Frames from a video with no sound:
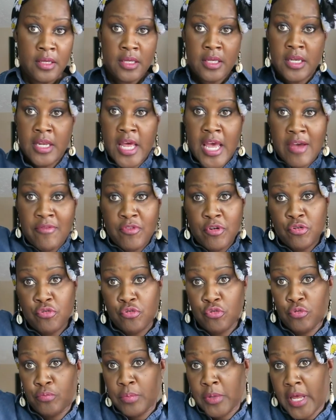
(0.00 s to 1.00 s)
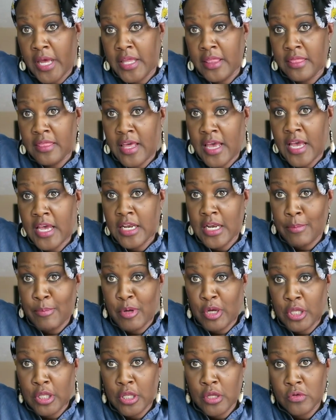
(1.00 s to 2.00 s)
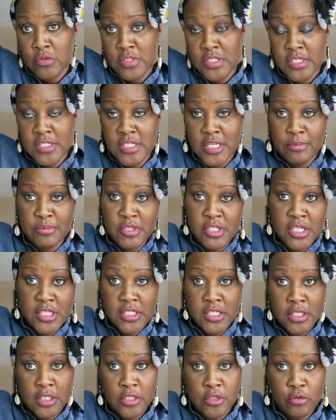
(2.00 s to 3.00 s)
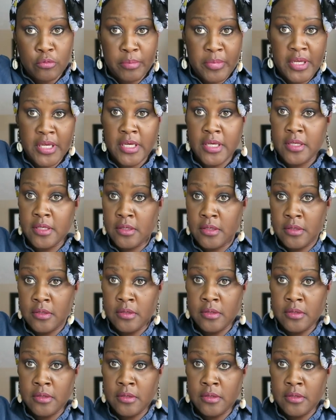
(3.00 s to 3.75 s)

and have it droop like that. And I'm going to close this up just a little bit.